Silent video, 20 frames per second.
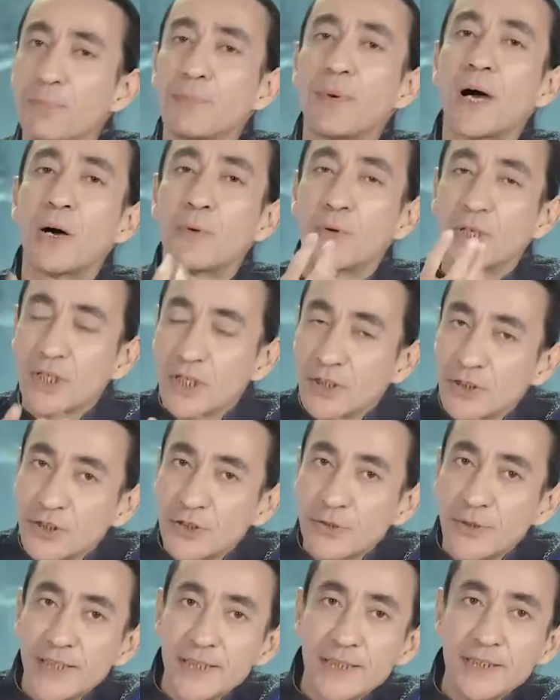up our
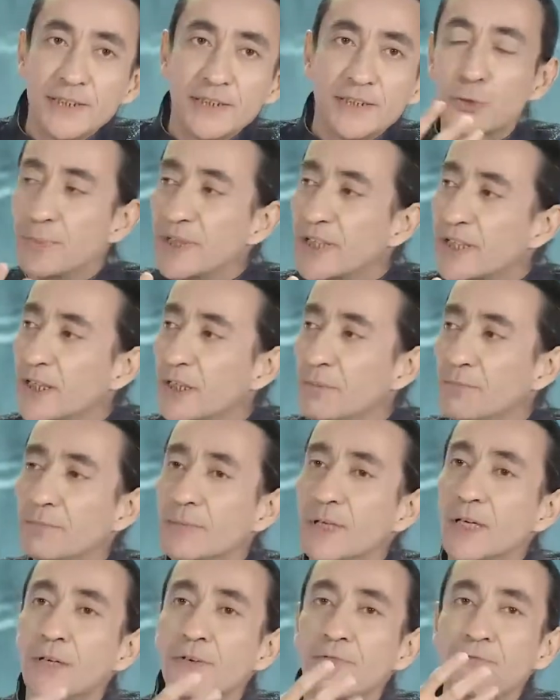country to
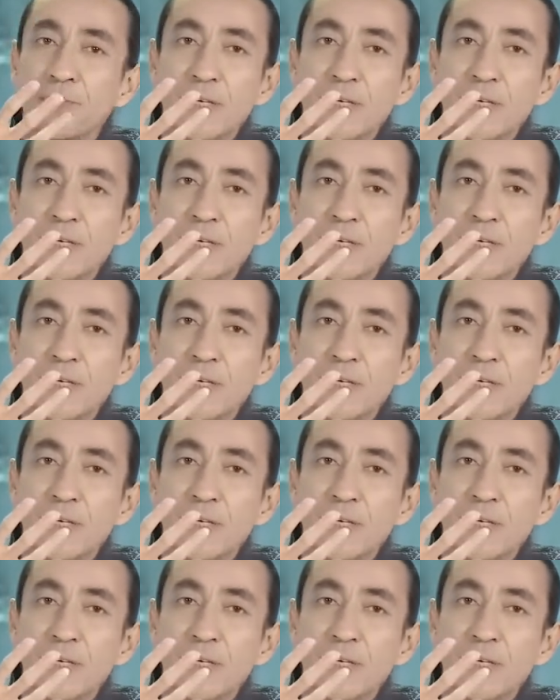become a